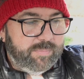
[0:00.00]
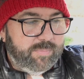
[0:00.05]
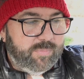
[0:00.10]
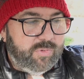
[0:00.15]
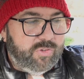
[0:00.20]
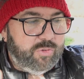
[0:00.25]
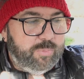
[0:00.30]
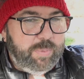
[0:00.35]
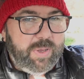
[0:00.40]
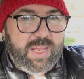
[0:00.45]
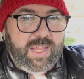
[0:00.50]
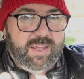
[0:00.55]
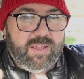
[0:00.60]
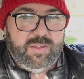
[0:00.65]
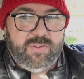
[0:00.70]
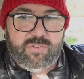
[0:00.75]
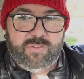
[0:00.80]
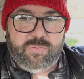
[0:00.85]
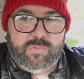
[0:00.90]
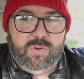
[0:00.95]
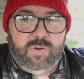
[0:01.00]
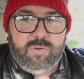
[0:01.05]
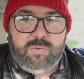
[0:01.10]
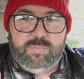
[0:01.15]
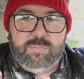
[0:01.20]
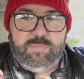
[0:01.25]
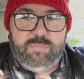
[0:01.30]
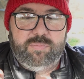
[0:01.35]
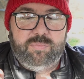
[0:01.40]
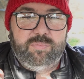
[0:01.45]
speakers have got
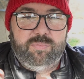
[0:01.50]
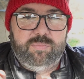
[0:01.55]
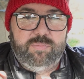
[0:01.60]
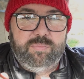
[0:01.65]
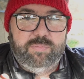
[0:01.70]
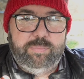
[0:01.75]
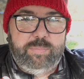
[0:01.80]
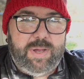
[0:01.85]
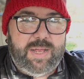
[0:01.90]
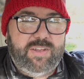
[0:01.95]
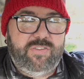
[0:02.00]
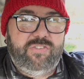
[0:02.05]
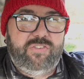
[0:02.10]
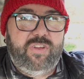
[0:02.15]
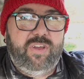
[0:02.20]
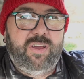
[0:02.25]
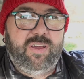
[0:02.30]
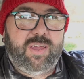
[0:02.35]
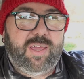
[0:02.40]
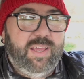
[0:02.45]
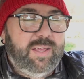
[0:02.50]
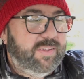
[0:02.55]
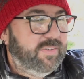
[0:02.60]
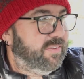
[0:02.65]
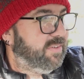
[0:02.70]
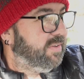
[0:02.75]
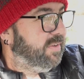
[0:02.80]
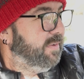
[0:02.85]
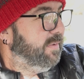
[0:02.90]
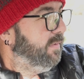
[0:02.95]
bad
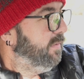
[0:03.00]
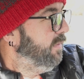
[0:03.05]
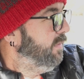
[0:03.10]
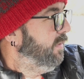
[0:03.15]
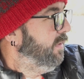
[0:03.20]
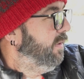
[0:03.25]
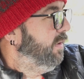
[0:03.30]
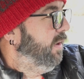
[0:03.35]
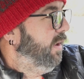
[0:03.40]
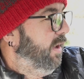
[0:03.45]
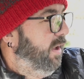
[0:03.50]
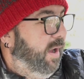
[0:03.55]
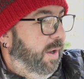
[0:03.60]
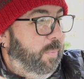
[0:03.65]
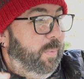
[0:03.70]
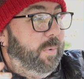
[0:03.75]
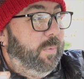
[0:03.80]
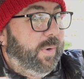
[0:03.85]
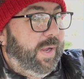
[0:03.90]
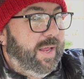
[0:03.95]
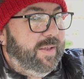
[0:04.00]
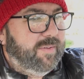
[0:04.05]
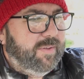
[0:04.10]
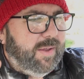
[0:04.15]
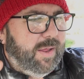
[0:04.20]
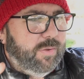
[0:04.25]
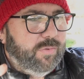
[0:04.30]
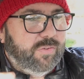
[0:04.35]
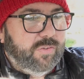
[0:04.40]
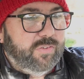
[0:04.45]
circuits. I will get to
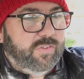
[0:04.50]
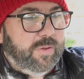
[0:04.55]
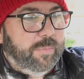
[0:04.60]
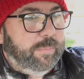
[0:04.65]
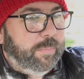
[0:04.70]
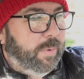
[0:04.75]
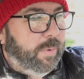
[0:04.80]
those at some